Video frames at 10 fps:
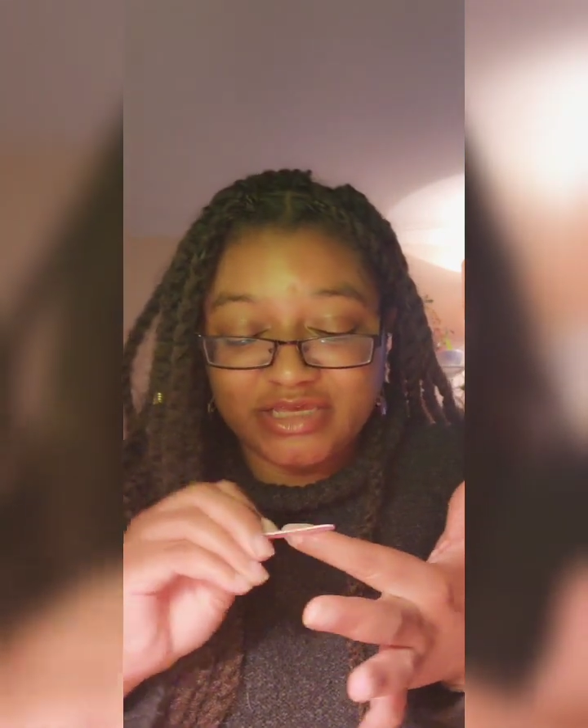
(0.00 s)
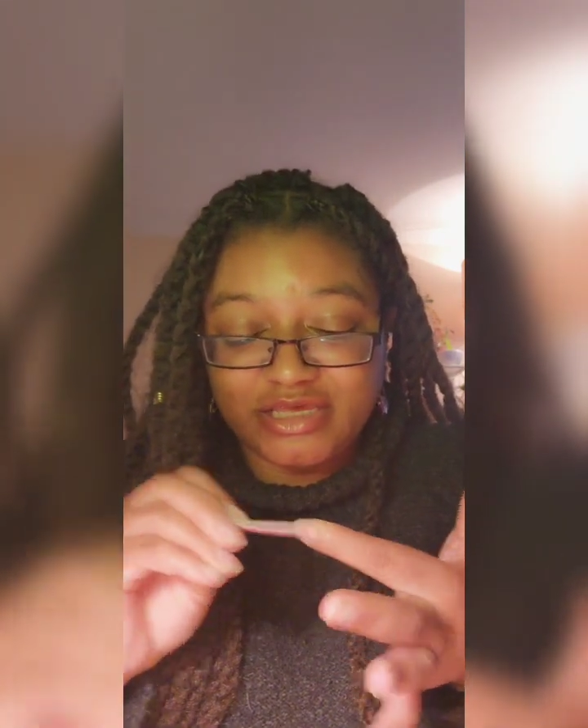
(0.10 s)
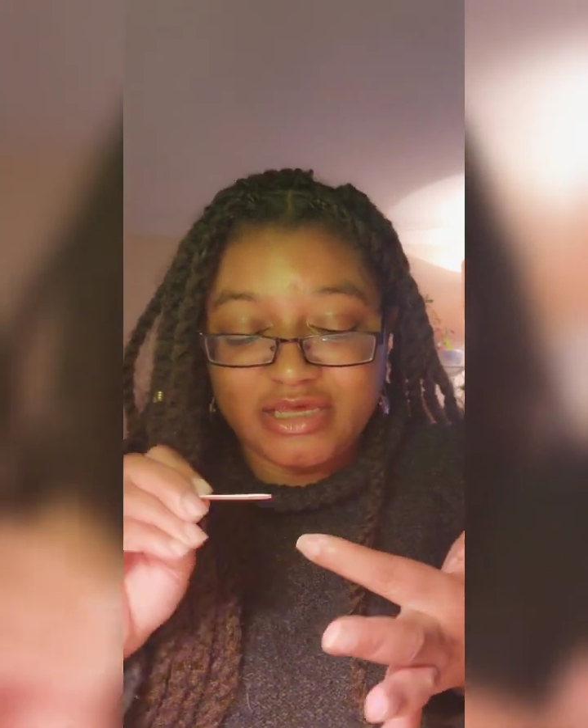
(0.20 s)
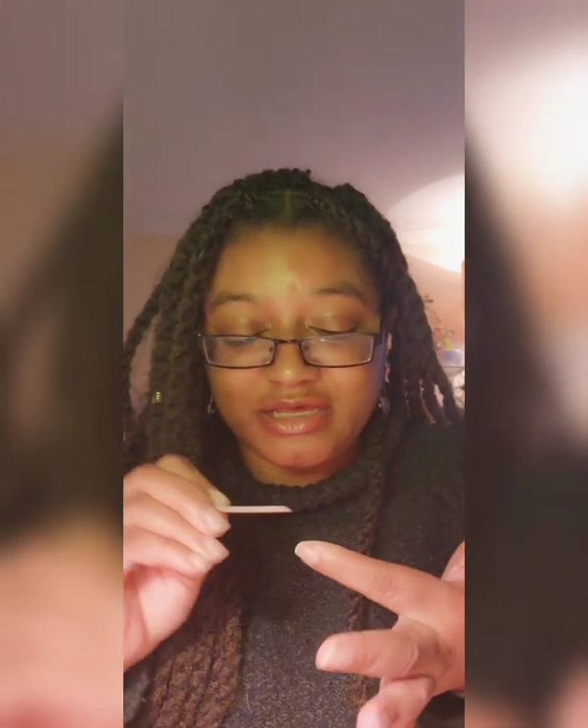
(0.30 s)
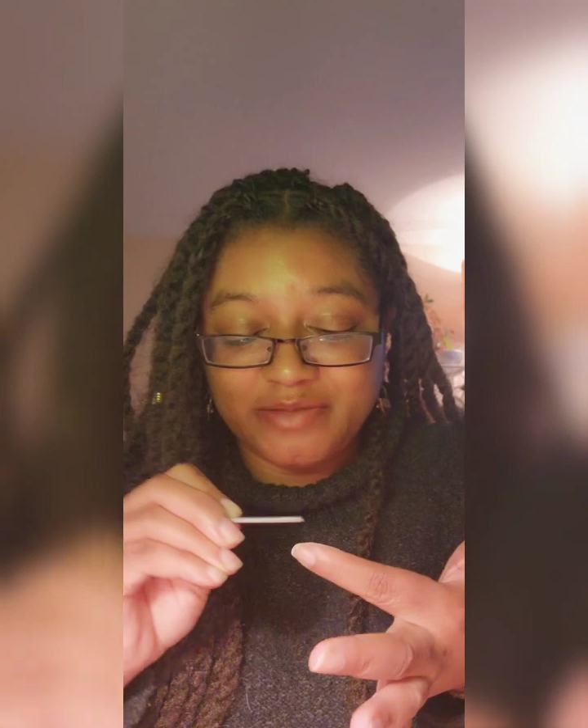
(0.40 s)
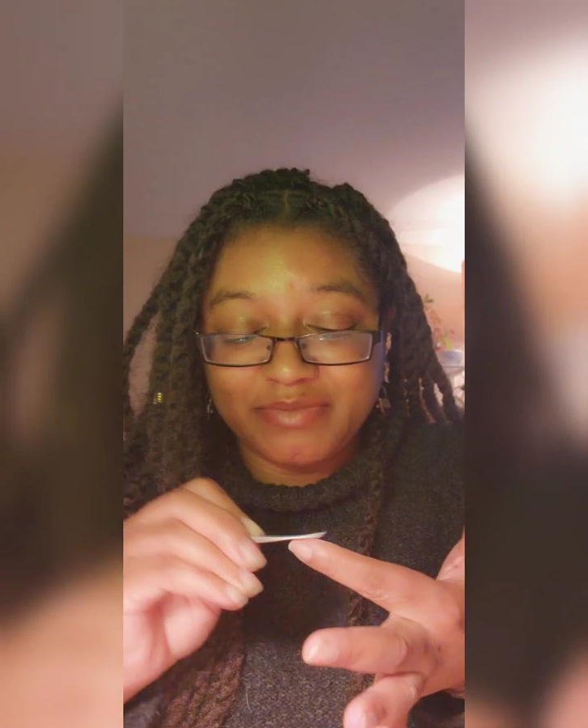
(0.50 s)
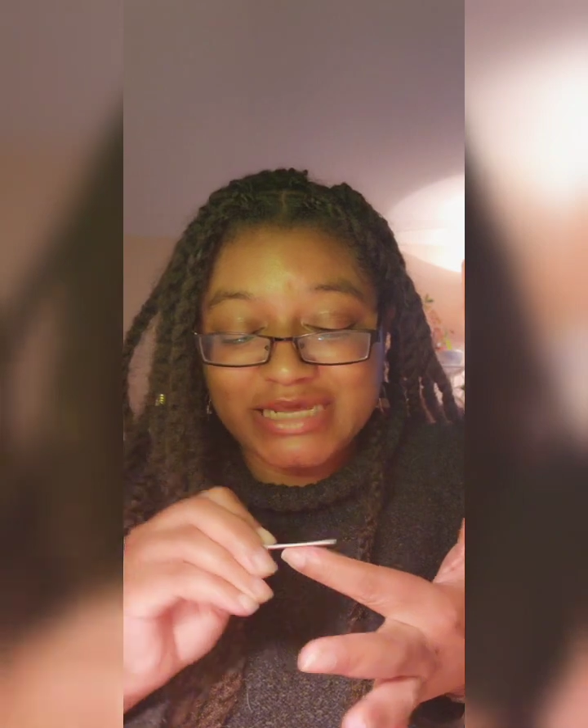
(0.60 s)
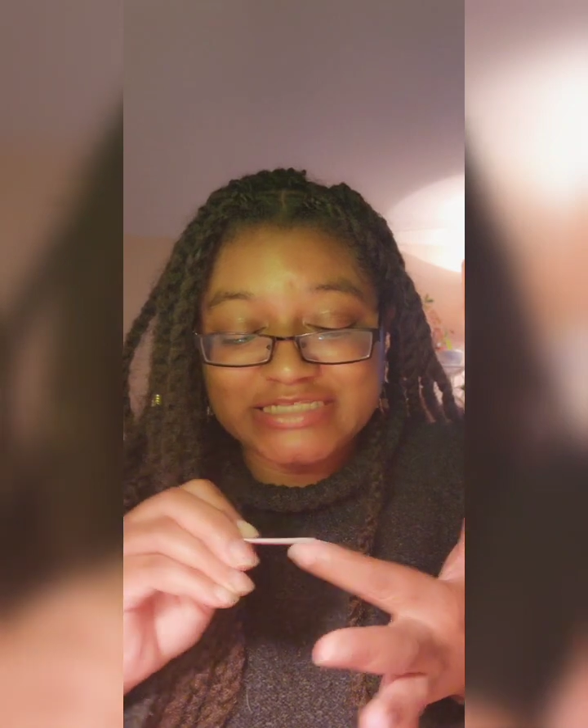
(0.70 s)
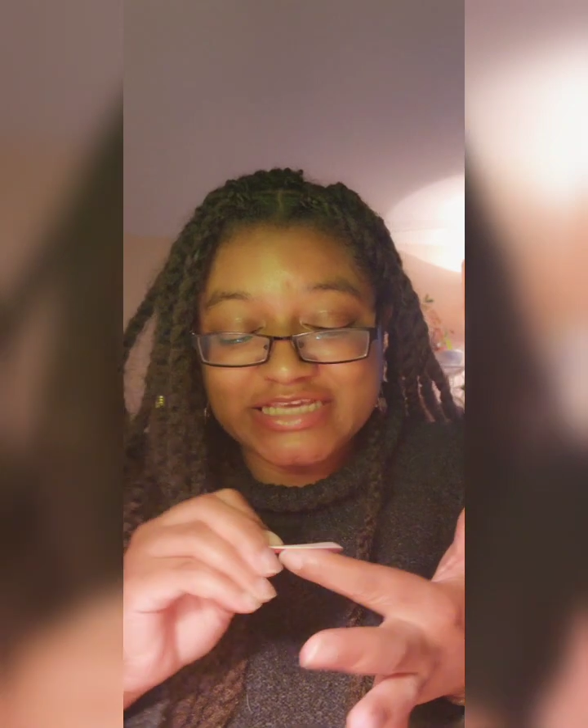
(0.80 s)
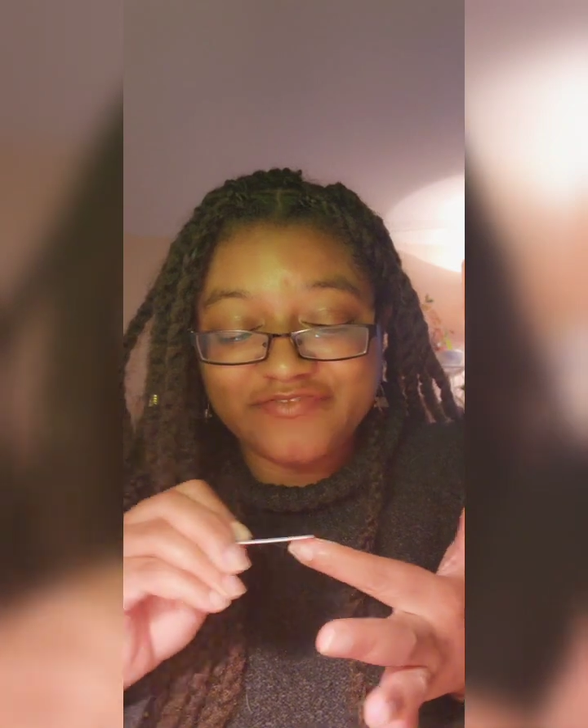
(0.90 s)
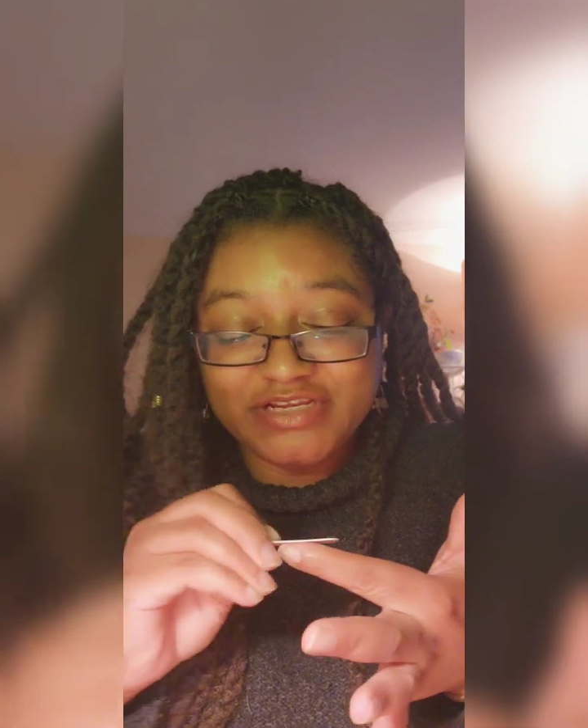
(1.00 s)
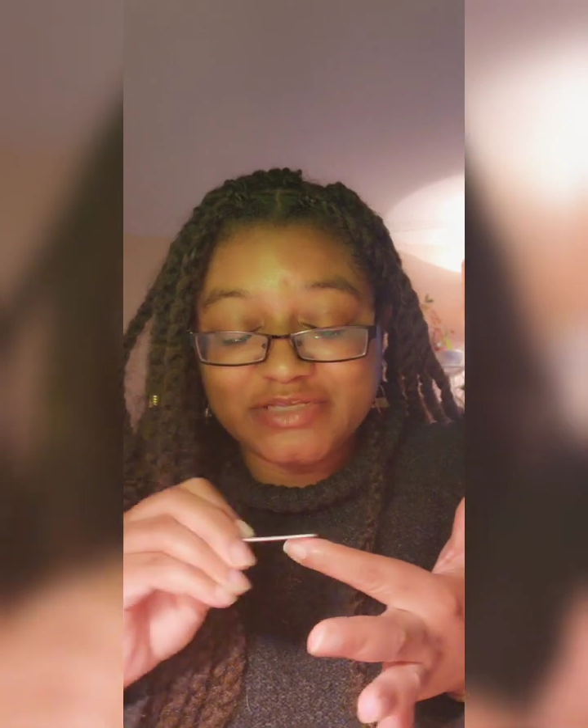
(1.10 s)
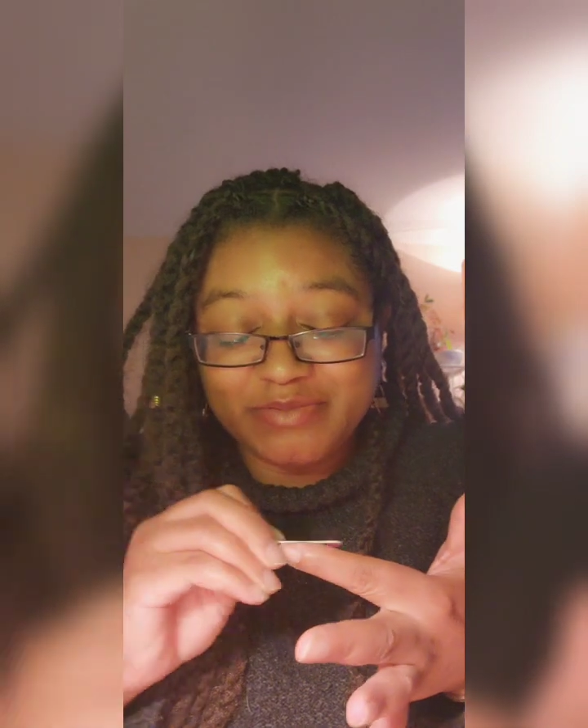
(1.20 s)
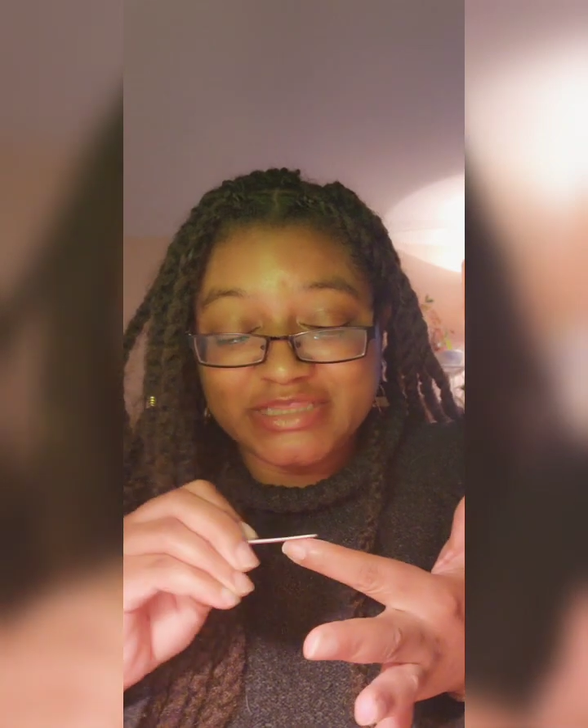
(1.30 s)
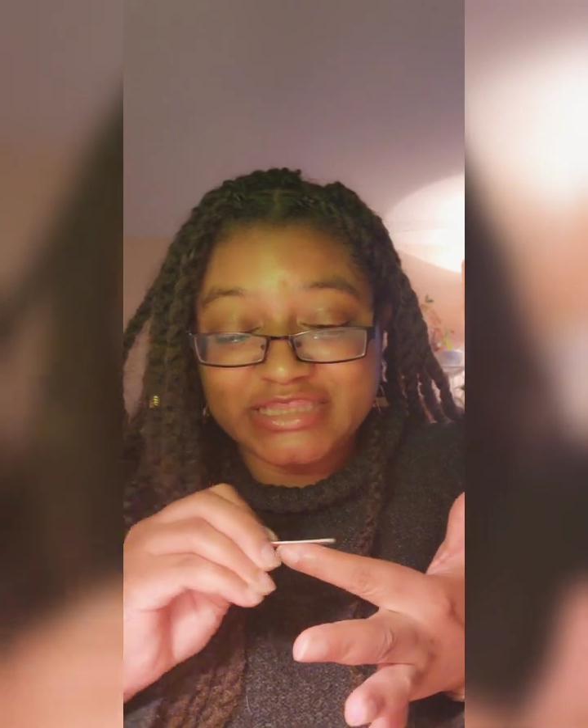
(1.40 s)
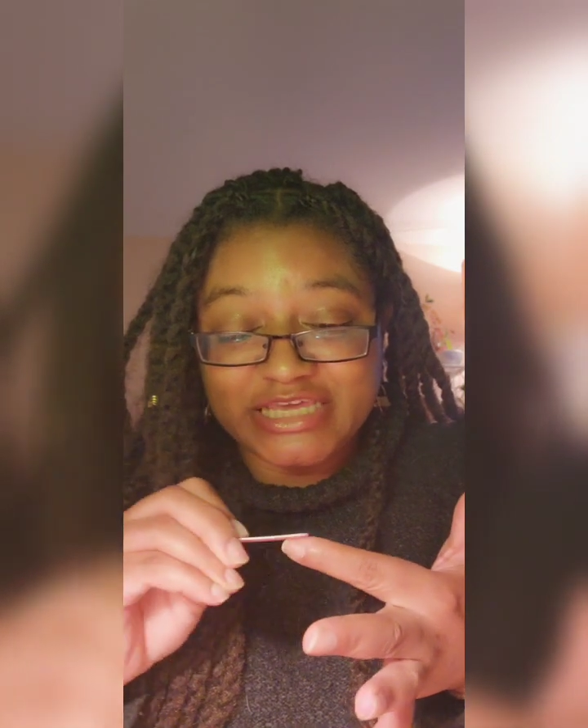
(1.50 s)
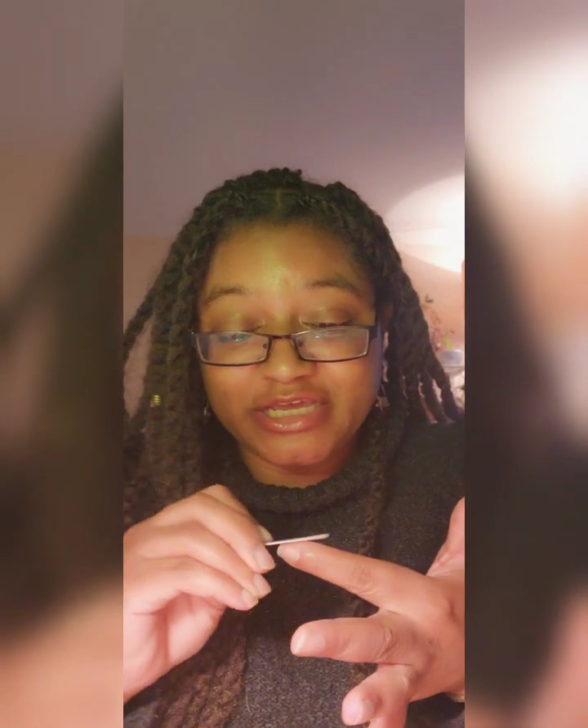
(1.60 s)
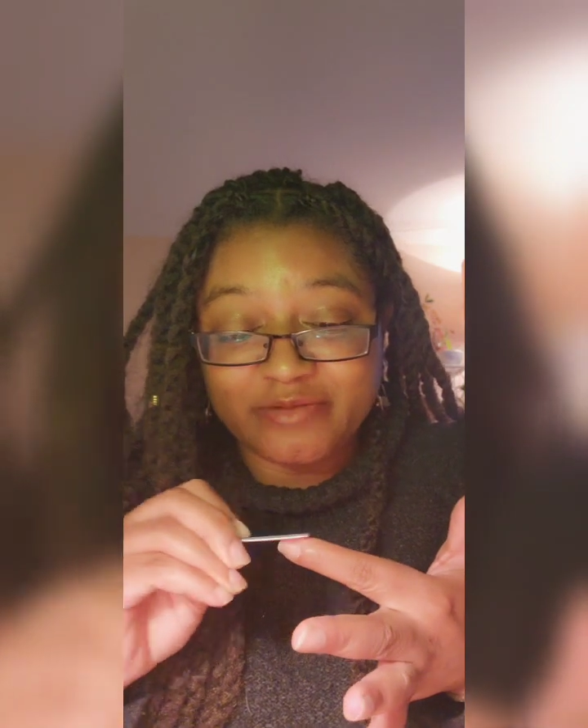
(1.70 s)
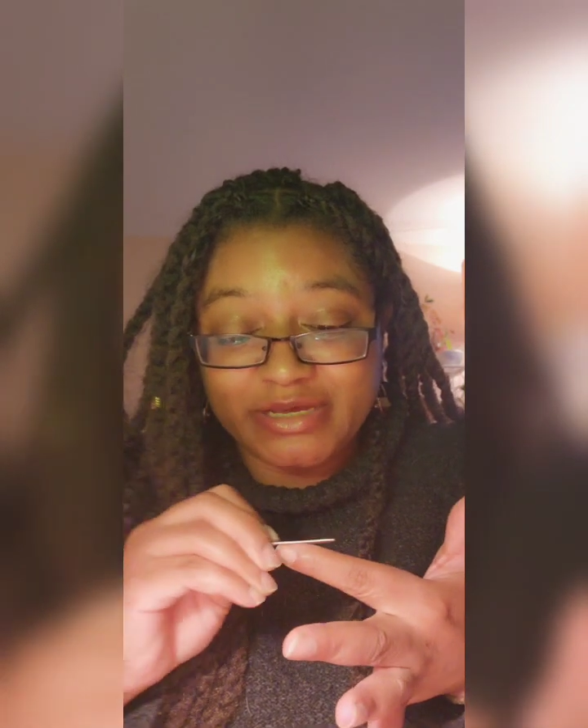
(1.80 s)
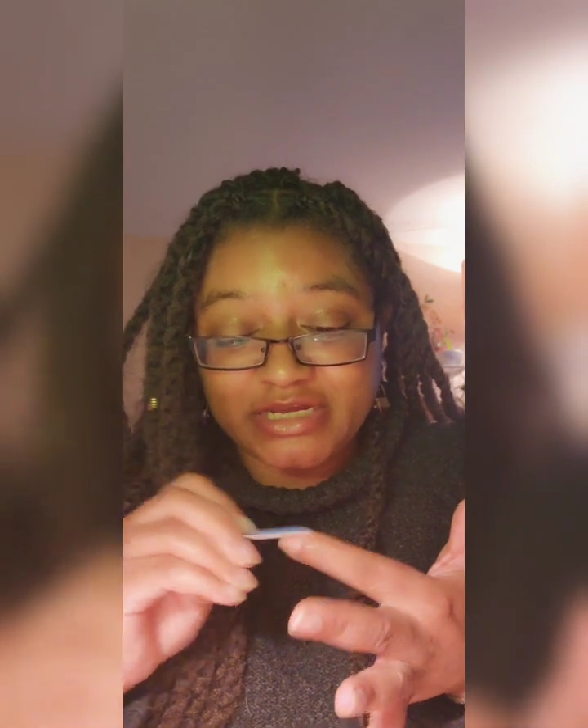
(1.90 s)
but I've definitely been
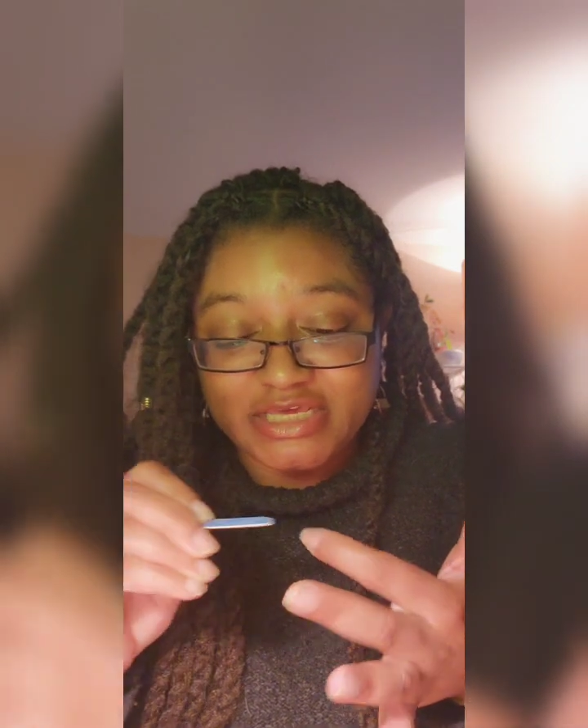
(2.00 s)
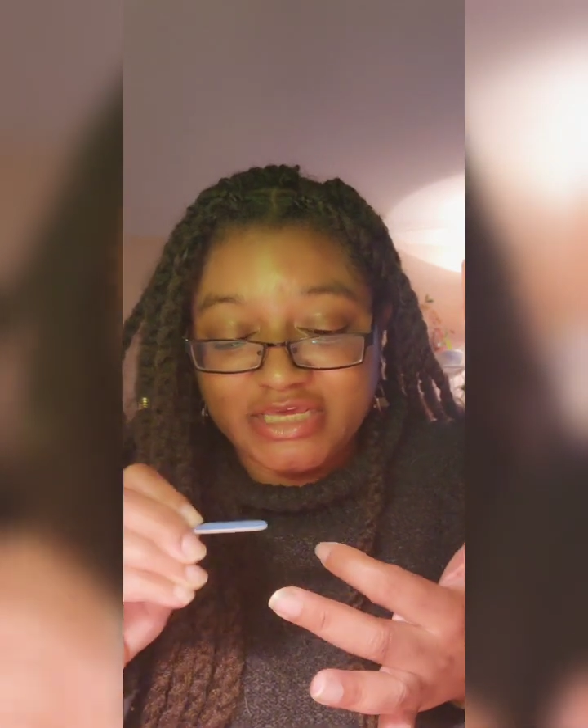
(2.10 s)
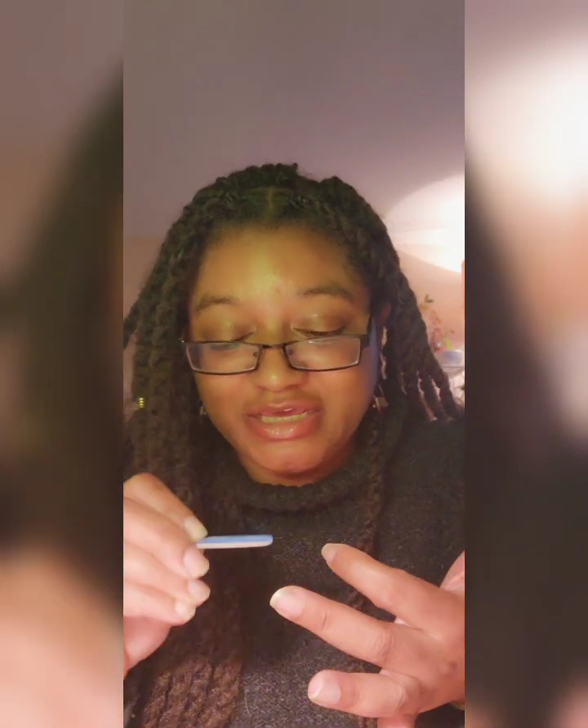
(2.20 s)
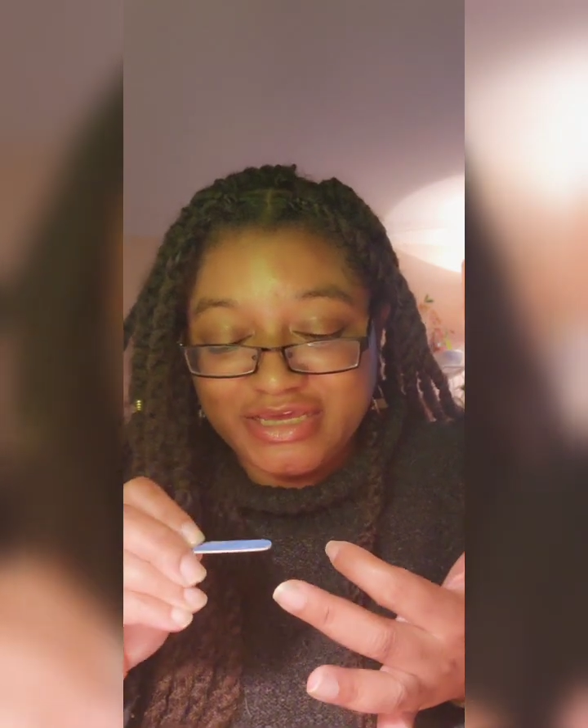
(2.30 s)
thinking about it.